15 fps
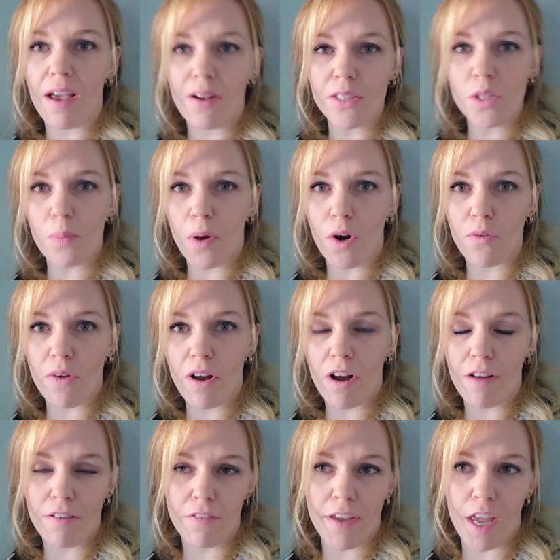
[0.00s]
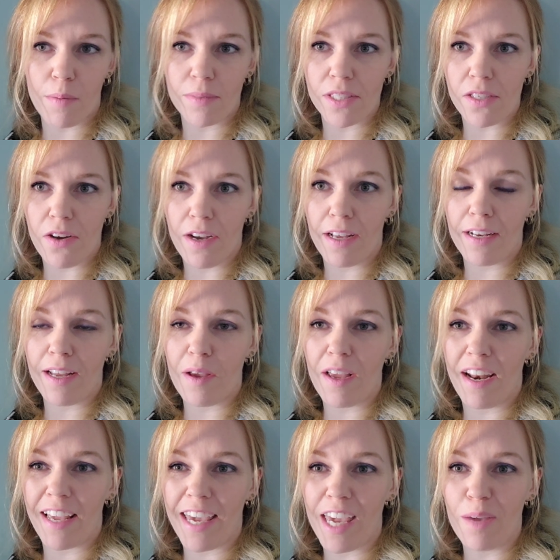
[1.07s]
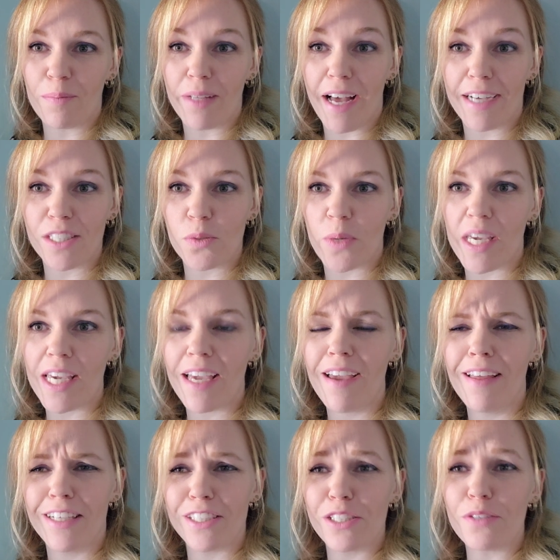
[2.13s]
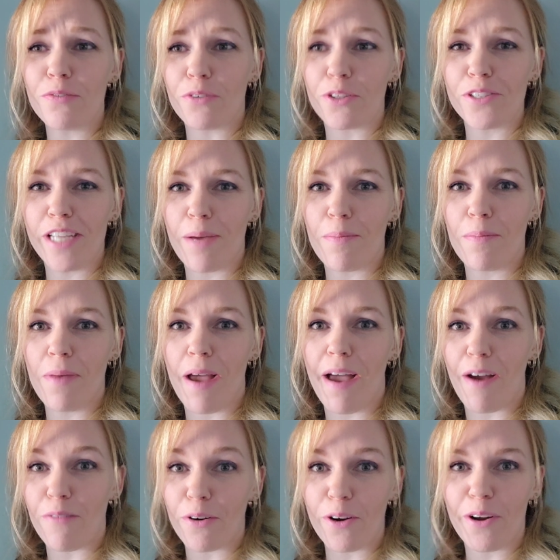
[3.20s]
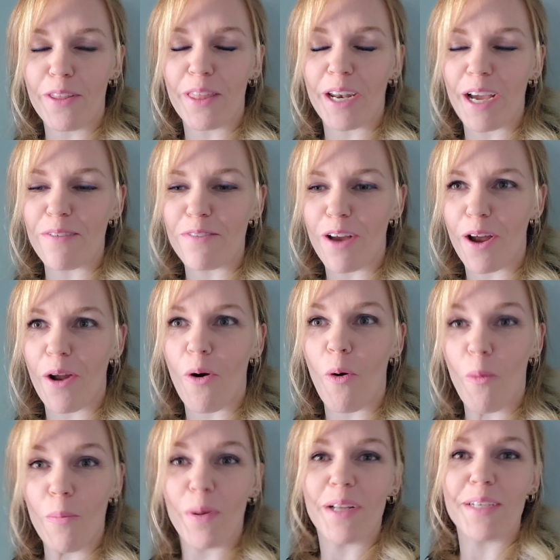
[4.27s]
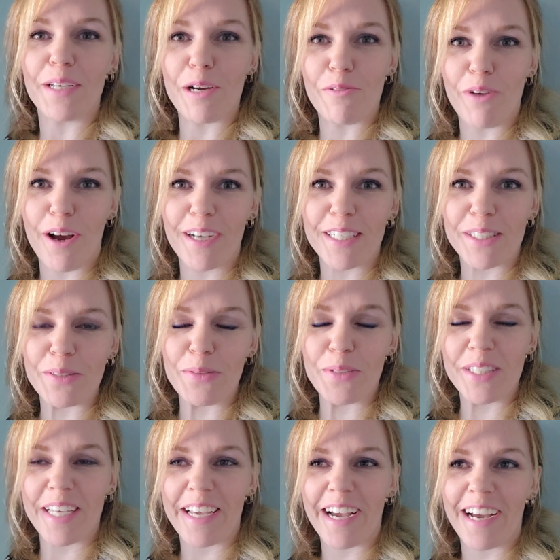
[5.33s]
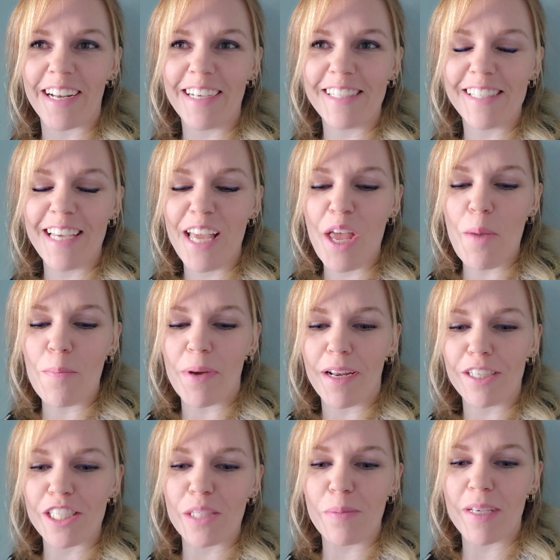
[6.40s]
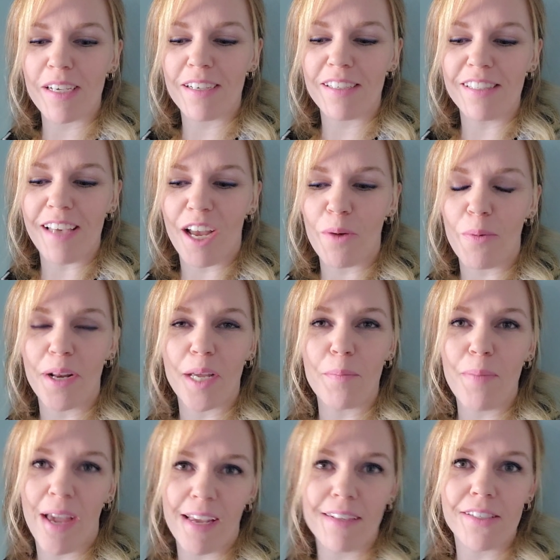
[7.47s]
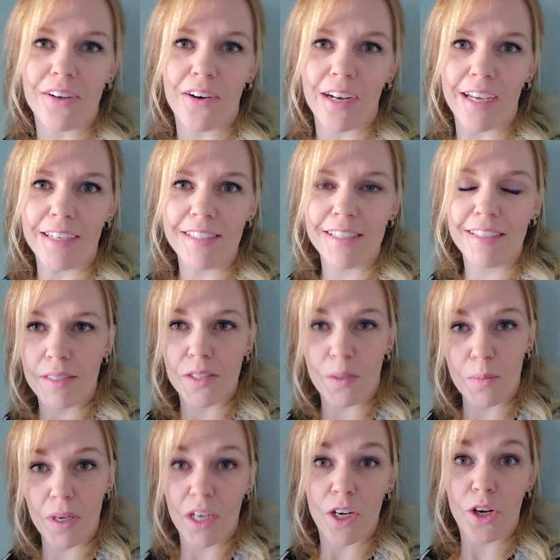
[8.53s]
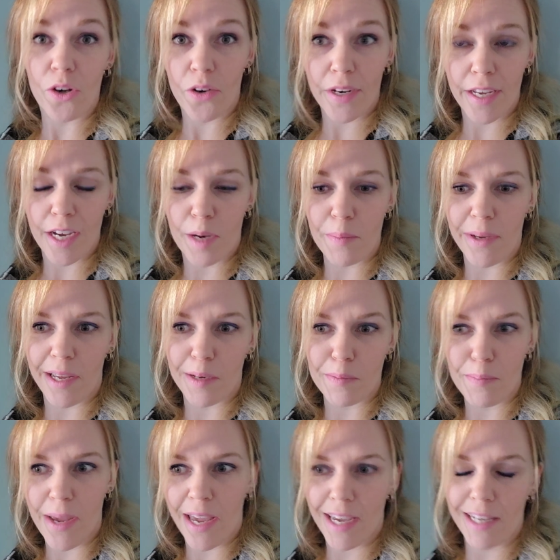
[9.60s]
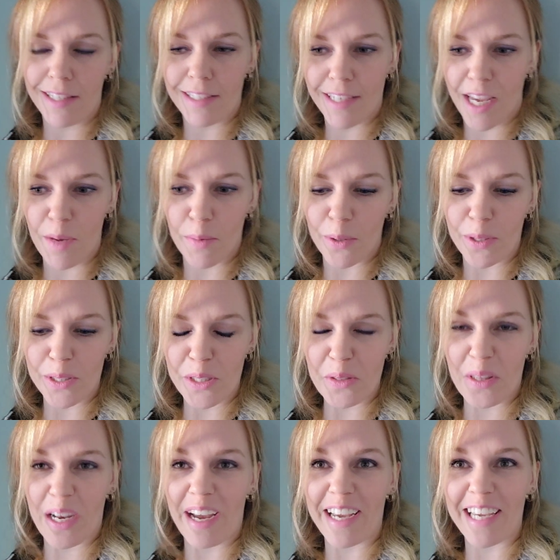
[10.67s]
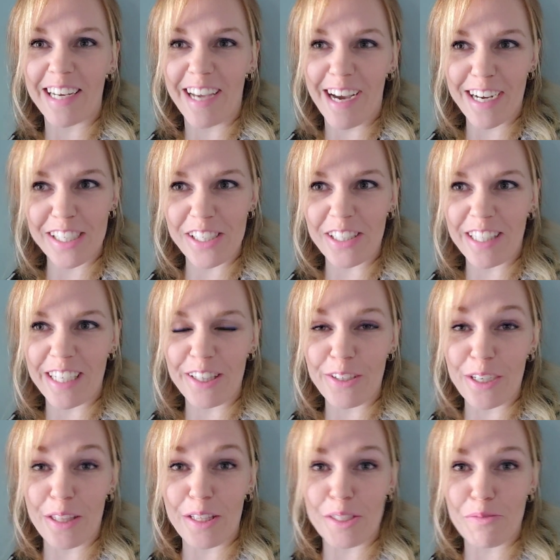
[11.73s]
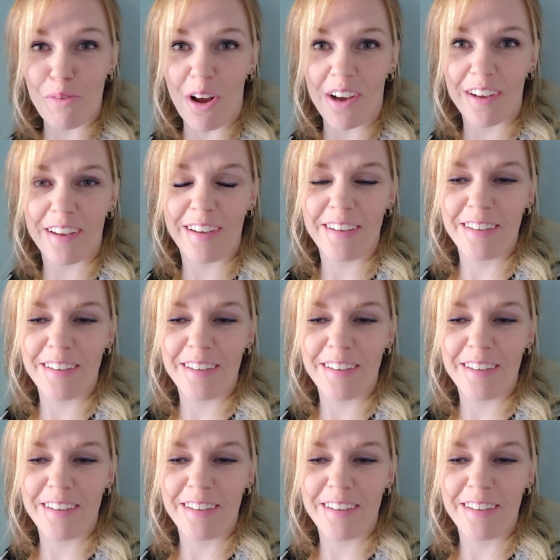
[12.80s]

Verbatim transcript: I also bought a rug off of Amazon and it came last week. This is the first time ever that I've not opened a rug as soon as I got it, but it's just because I don't want to get paint on it. So I'm going to hurry up and paint the table so that I can actually look at this rug.